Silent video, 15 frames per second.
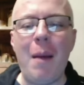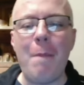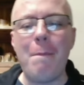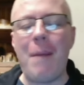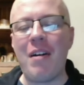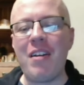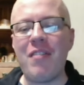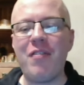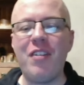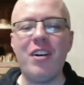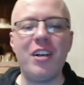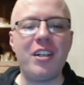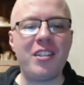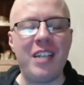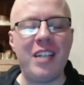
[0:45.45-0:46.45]
Barry
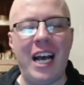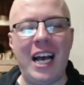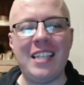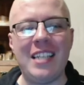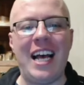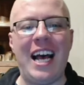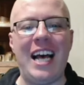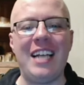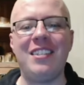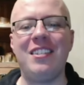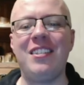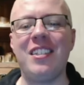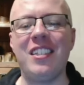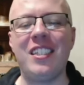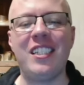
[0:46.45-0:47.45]
Ferguson has had
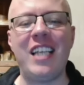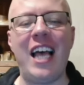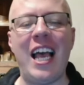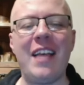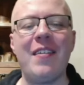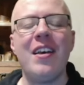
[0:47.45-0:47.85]
to say,